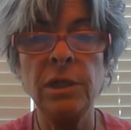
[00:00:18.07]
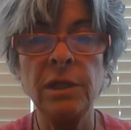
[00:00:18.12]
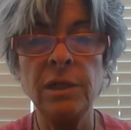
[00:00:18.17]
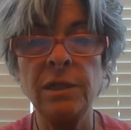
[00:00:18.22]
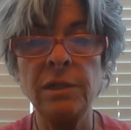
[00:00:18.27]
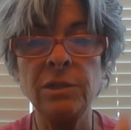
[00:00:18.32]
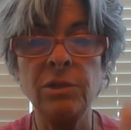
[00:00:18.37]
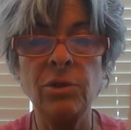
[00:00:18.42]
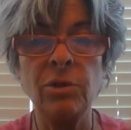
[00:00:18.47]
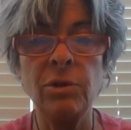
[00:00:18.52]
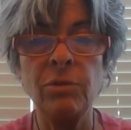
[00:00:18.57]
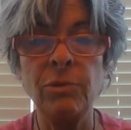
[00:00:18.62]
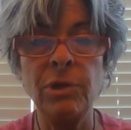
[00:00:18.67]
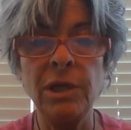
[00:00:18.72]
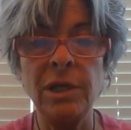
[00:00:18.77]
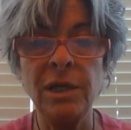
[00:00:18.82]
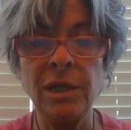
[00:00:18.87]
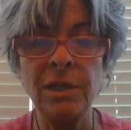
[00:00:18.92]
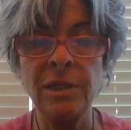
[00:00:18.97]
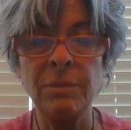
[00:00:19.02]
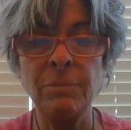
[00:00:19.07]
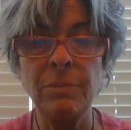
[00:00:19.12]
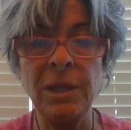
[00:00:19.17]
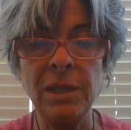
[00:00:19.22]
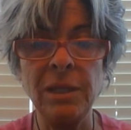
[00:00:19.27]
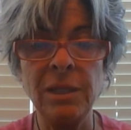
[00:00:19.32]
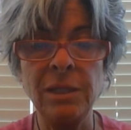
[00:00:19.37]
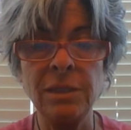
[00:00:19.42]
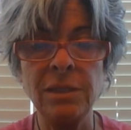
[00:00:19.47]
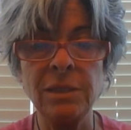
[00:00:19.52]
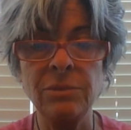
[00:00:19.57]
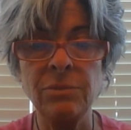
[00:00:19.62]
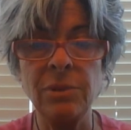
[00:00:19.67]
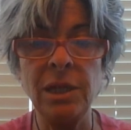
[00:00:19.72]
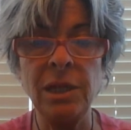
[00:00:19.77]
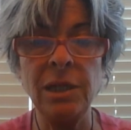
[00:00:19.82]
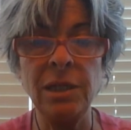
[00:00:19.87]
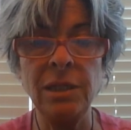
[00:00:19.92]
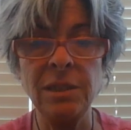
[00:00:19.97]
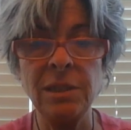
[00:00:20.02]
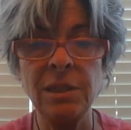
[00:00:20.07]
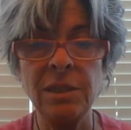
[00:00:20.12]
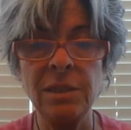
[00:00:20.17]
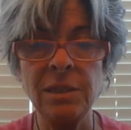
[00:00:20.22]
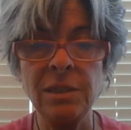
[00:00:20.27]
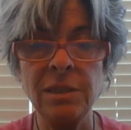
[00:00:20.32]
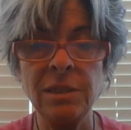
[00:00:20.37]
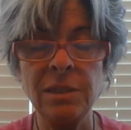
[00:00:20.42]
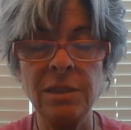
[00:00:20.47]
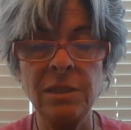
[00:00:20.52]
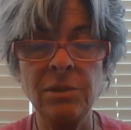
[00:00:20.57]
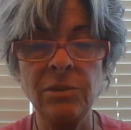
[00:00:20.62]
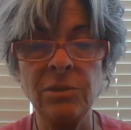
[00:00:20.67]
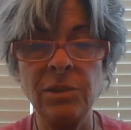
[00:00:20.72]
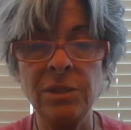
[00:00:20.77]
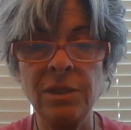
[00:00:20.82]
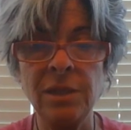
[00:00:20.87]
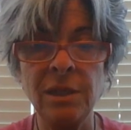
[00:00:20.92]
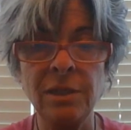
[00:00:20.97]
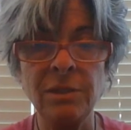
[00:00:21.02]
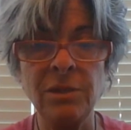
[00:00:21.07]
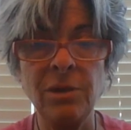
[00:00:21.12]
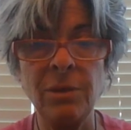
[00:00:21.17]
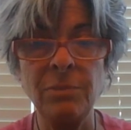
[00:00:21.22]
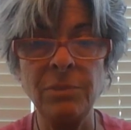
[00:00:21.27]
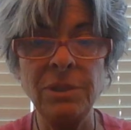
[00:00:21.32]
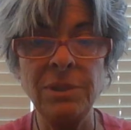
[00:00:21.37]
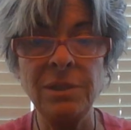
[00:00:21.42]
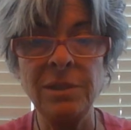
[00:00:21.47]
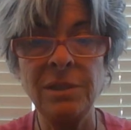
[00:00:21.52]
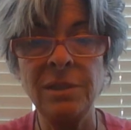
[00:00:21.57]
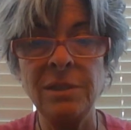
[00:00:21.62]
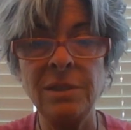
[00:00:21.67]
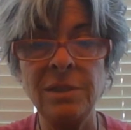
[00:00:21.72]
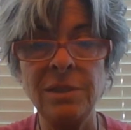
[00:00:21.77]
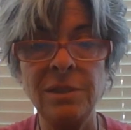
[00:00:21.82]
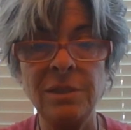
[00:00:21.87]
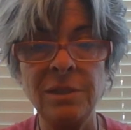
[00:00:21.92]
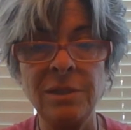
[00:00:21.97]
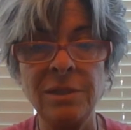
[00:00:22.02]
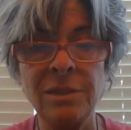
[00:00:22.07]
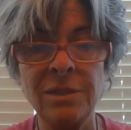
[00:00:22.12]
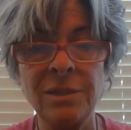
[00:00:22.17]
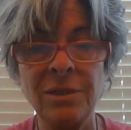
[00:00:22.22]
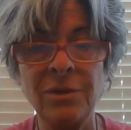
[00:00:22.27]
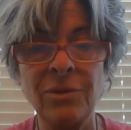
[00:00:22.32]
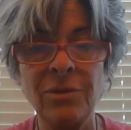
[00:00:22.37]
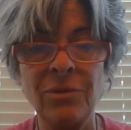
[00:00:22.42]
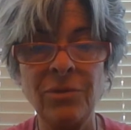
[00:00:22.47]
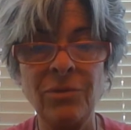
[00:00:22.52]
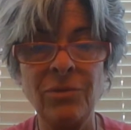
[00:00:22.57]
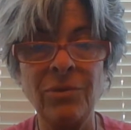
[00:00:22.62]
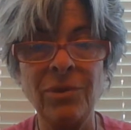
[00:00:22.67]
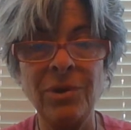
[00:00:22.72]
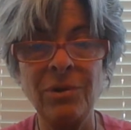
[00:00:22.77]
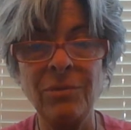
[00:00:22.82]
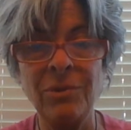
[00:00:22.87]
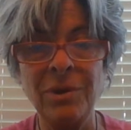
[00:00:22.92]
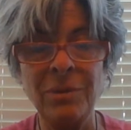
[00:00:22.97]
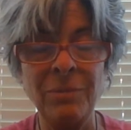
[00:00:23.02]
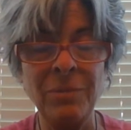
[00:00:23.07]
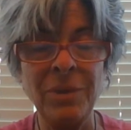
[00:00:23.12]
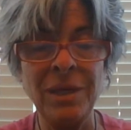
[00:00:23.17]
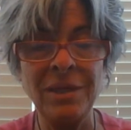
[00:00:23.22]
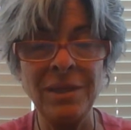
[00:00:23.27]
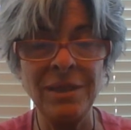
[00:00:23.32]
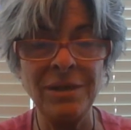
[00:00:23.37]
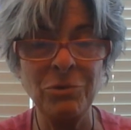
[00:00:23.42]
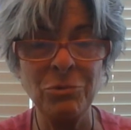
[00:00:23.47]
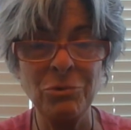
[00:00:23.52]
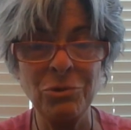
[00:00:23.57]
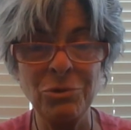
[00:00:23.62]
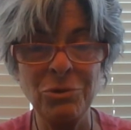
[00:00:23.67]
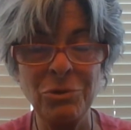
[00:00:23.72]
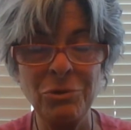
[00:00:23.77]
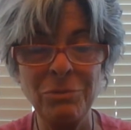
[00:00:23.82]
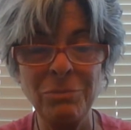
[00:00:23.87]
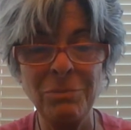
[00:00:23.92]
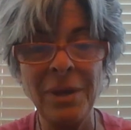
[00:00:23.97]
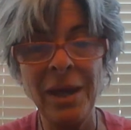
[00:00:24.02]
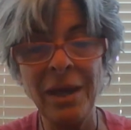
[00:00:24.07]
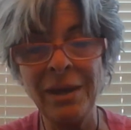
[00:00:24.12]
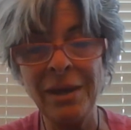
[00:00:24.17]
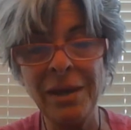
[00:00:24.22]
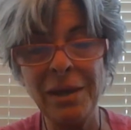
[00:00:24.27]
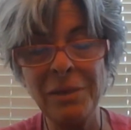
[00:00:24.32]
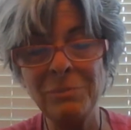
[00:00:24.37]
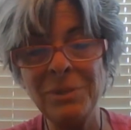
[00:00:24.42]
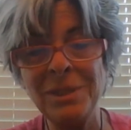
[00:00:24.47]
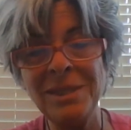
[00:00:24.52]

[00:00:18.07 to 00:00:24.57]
got to get the balance, right? Because they're exact opposites. And so I don't want to make the North Node mad at